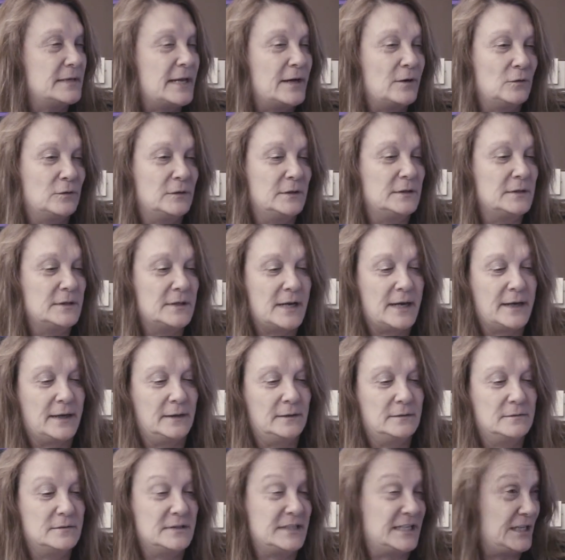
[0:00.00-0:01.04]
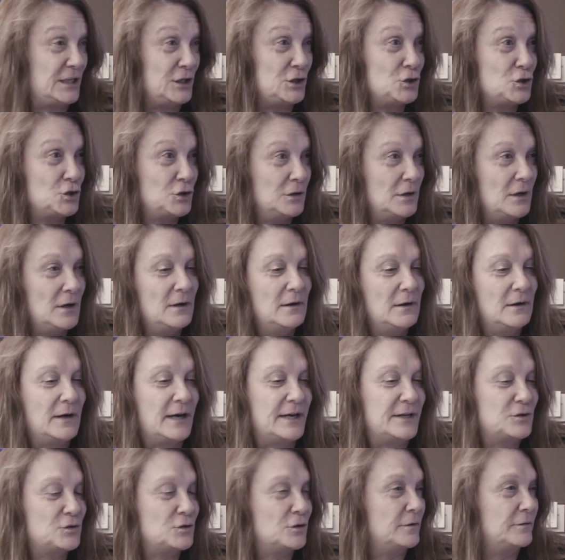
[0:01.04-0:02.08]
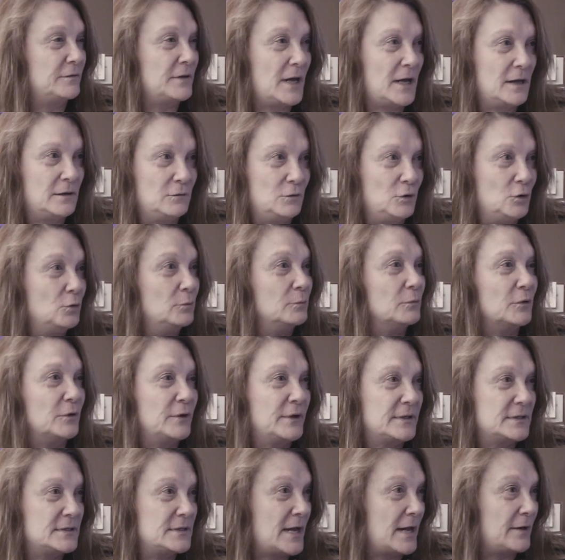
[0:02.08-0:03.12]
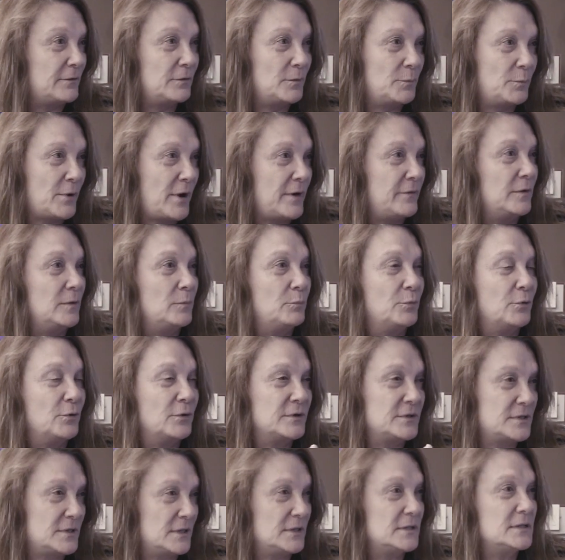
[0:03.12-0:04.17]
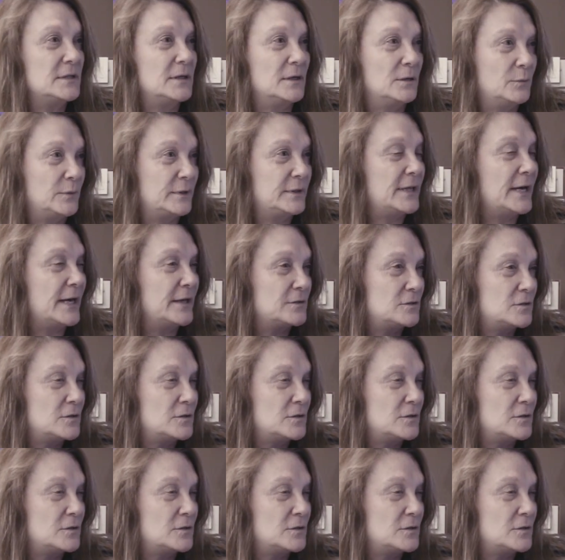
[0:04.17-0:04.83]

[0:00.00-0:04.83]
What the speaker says: Not only did I teach, I served on numerous not-for-profit boards that deal with that,